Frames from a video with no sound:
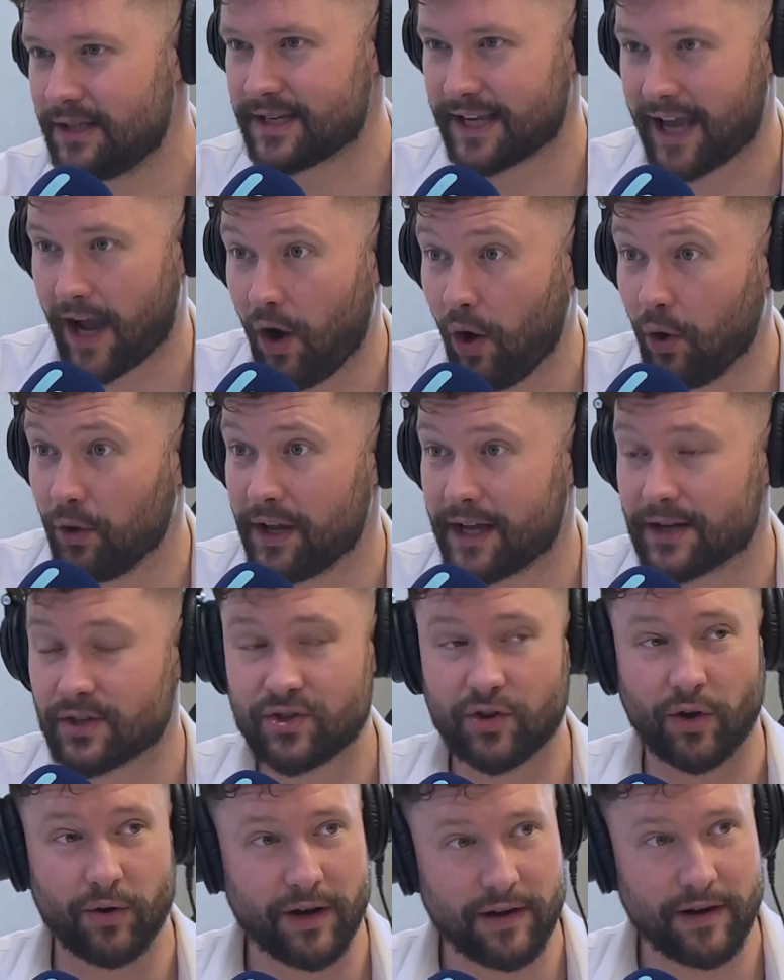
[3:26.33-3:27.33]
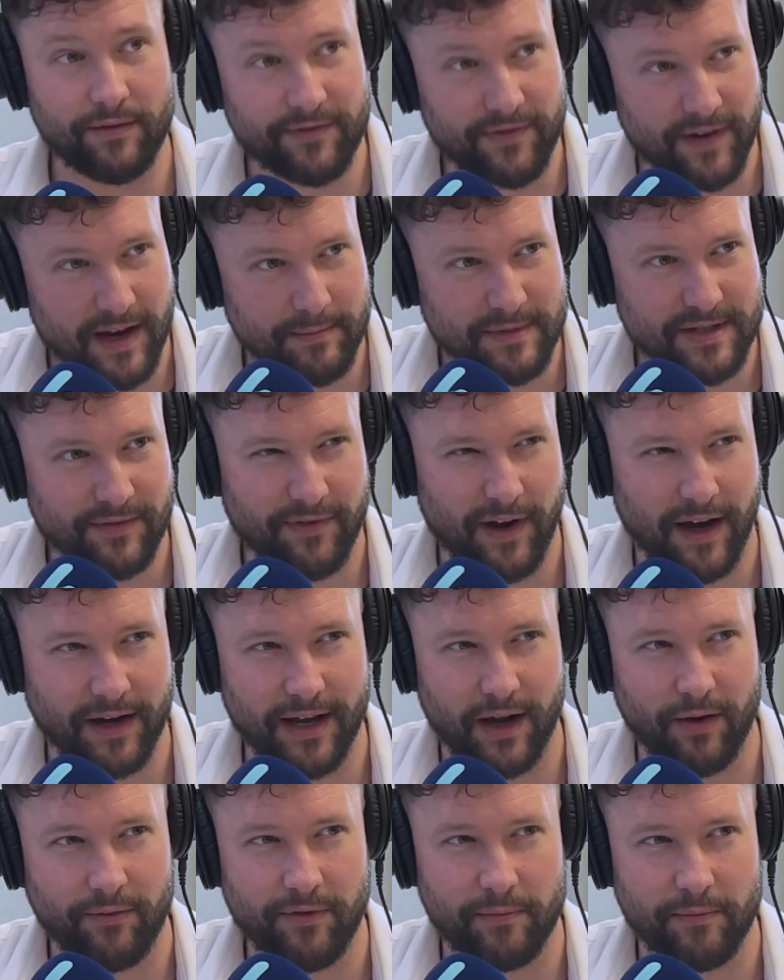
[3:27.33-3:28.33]
get a hold of that story and for him to
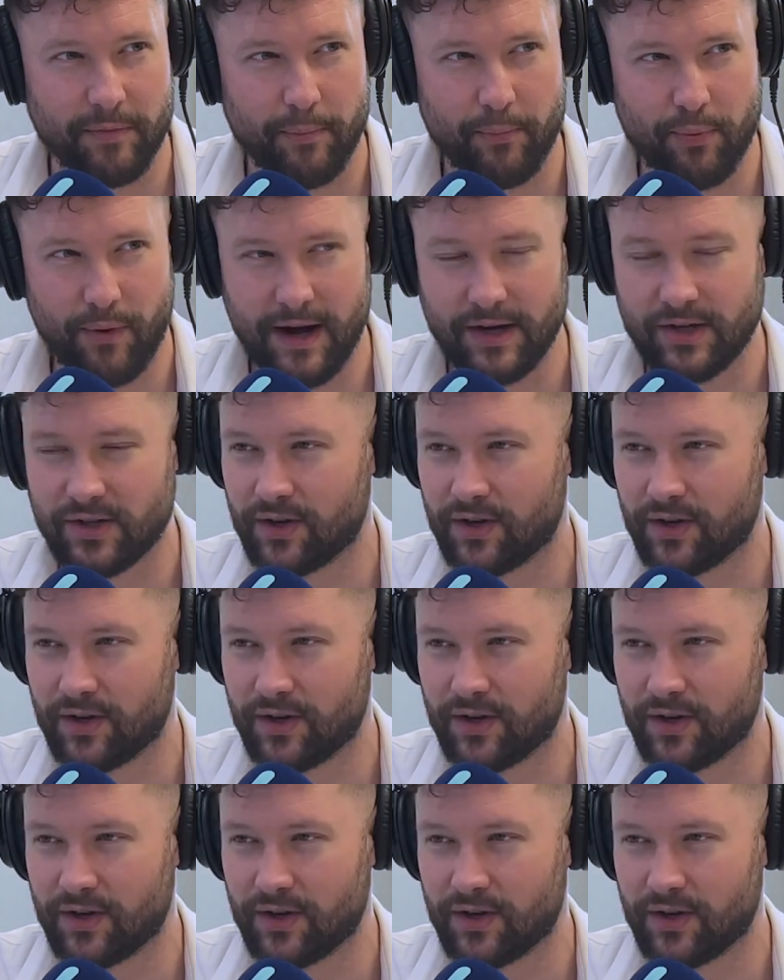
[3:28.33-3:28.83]
find out from the press.